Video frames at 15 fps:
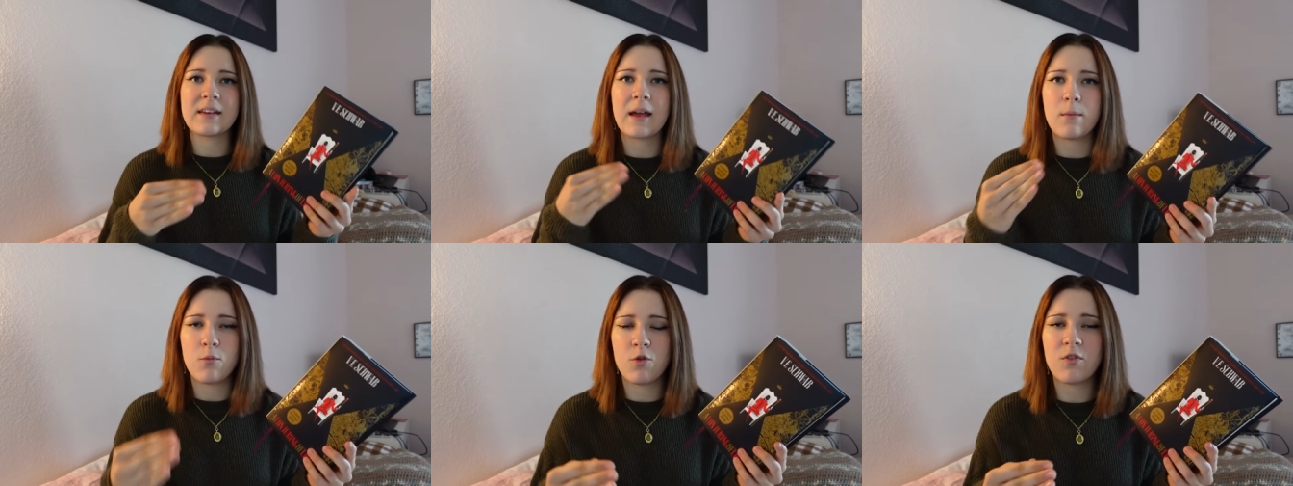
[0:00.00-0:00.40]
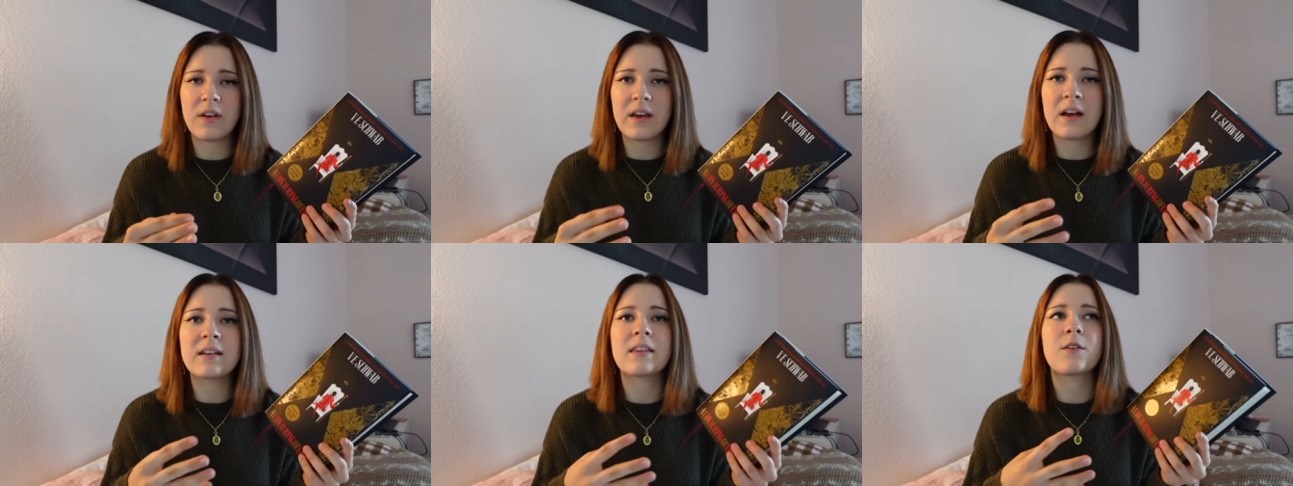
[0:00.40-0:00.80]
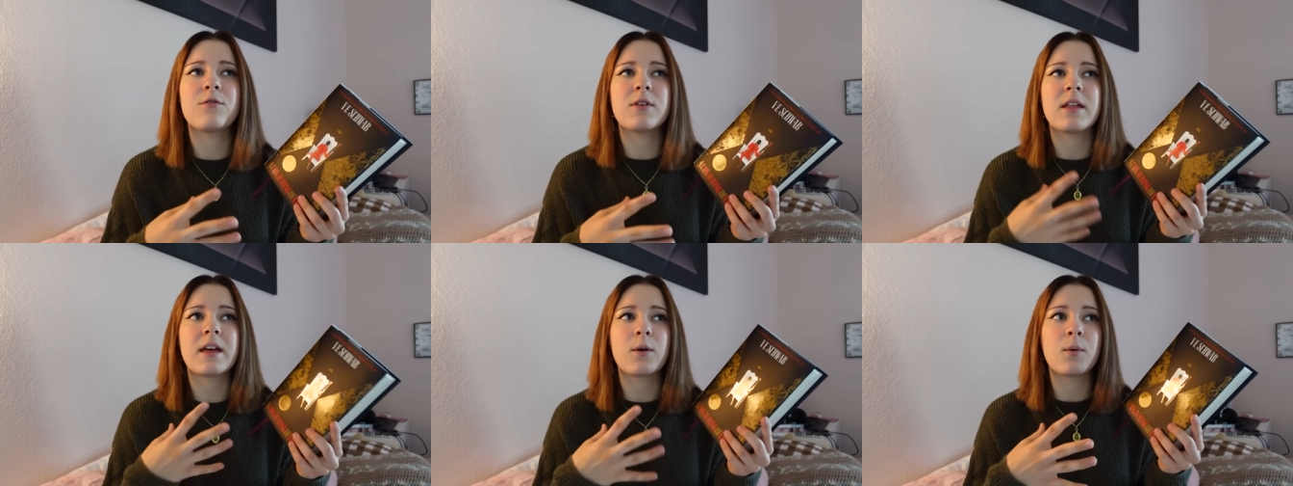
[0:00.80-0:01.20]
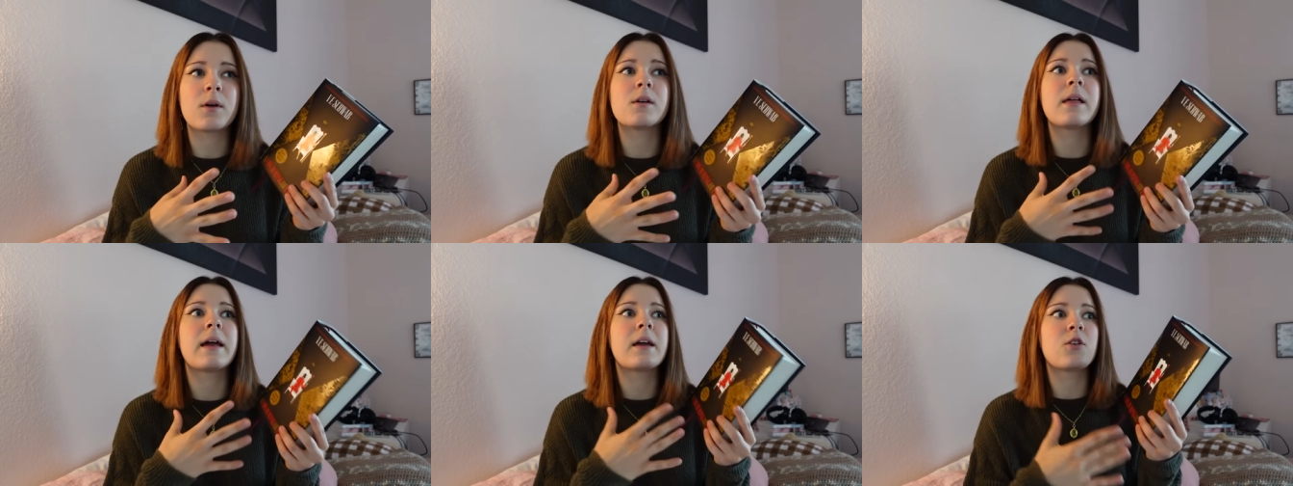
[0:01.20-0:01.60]
to get moving because I feel like
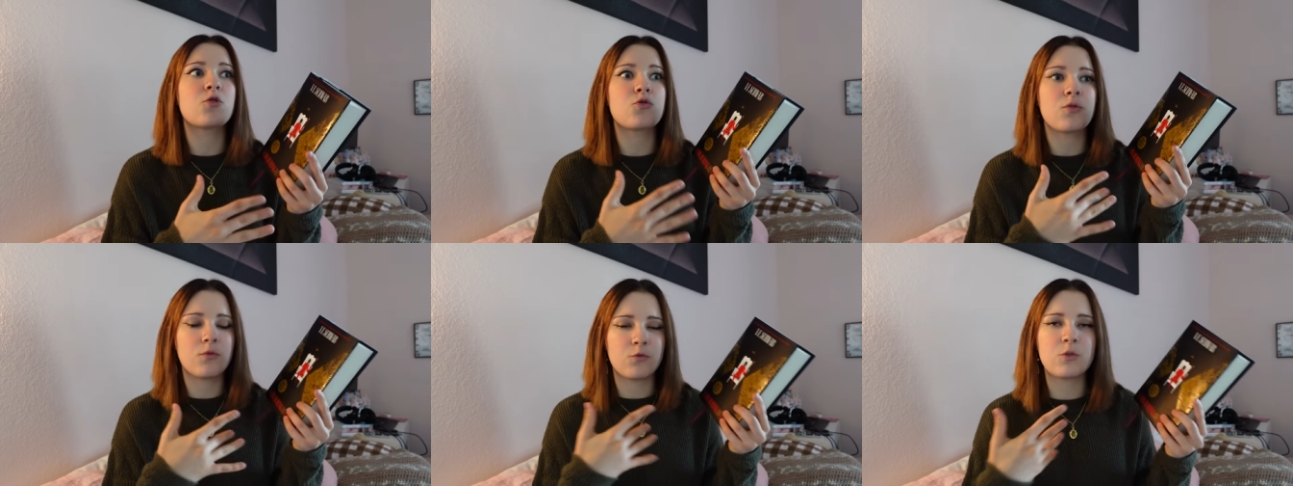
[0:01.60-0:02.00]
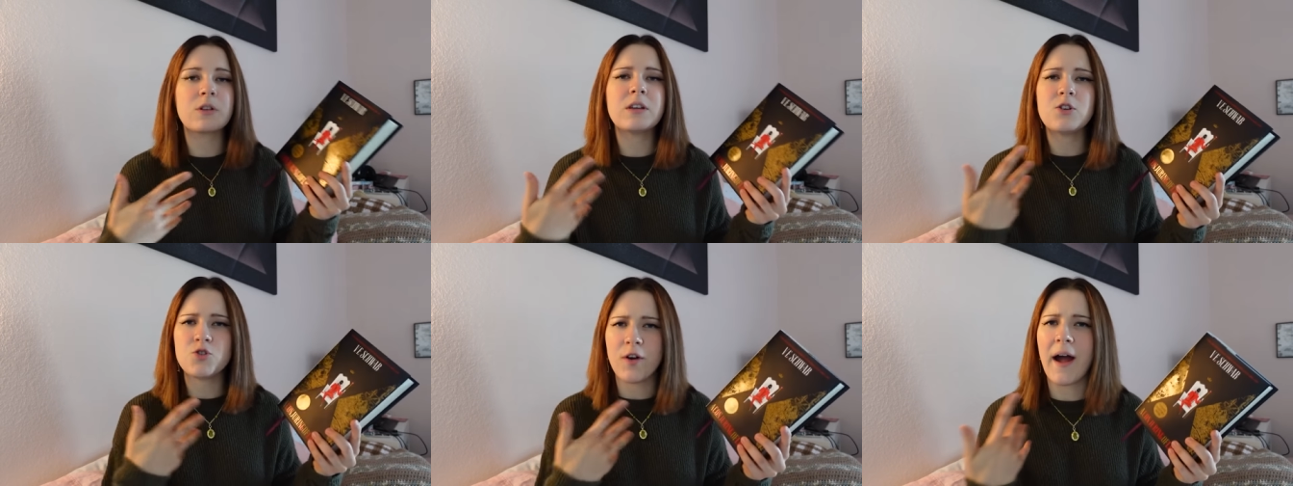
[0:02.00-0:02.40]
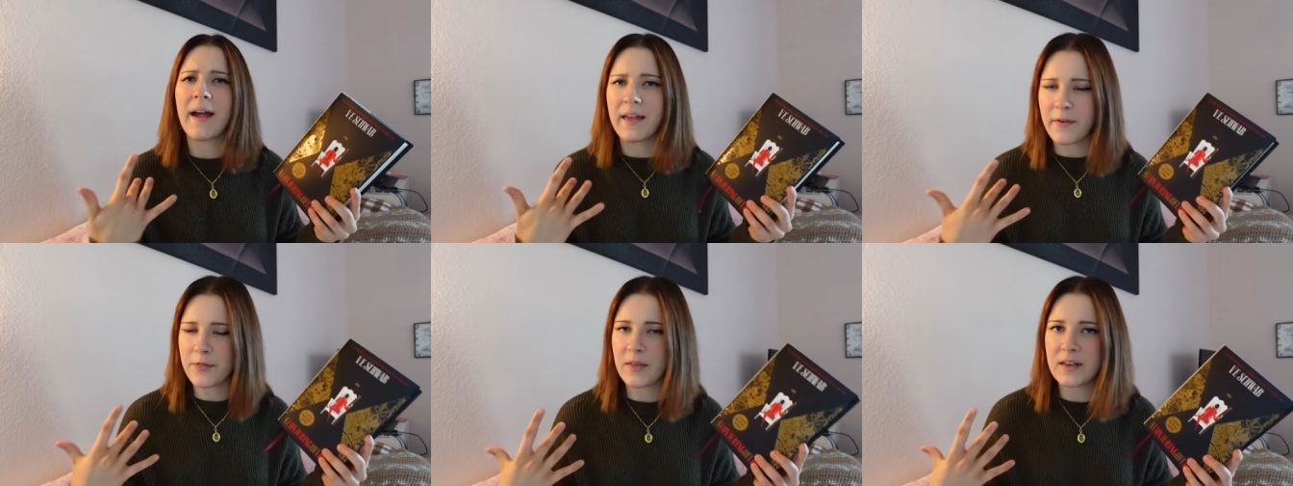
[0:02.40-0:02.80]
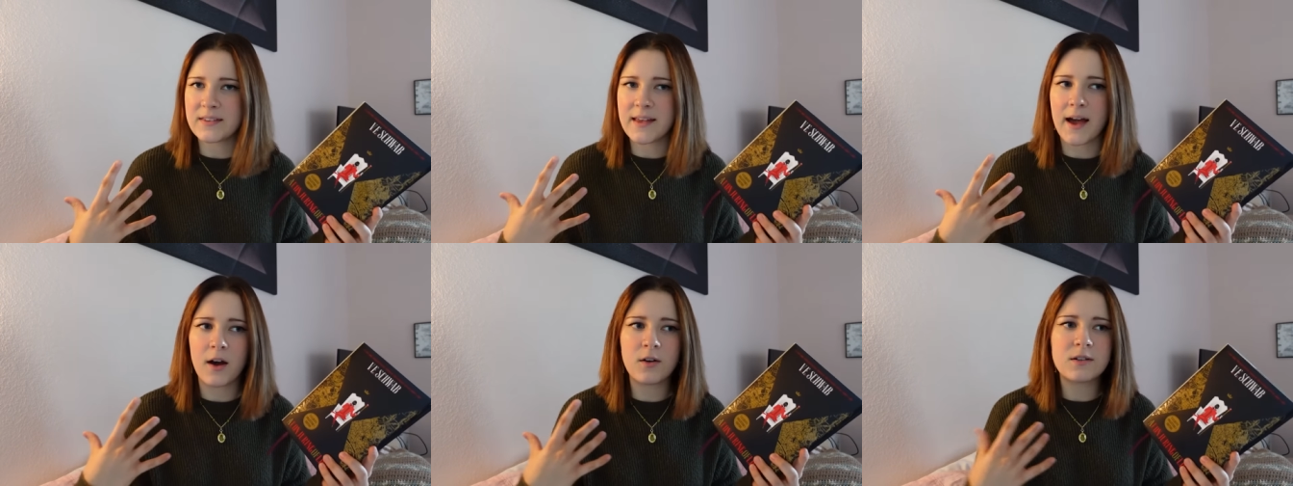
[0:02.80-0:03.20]
we're like really dragging things
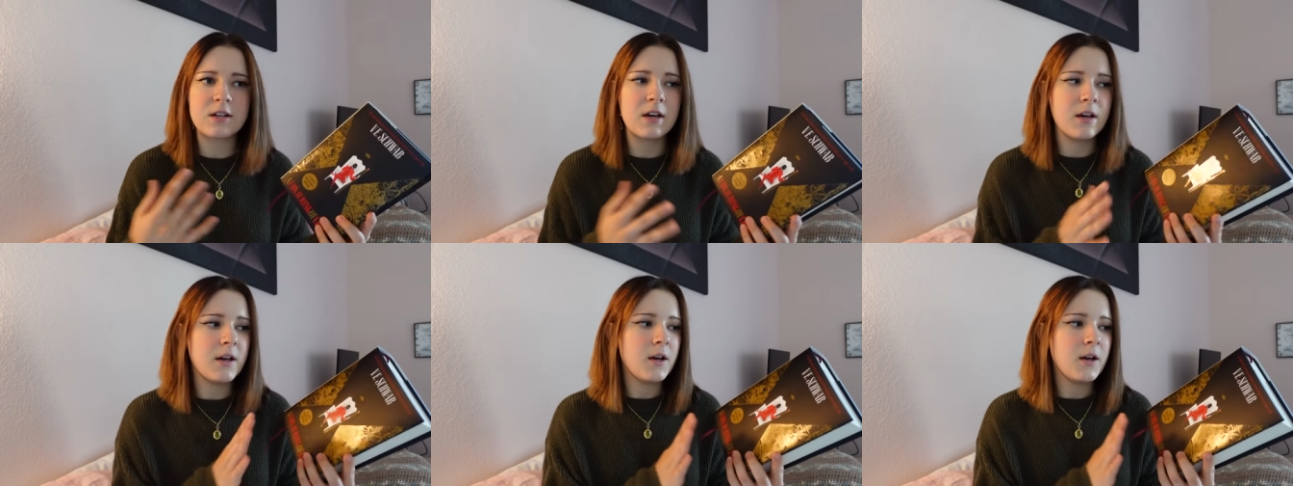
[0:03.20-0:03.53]
out,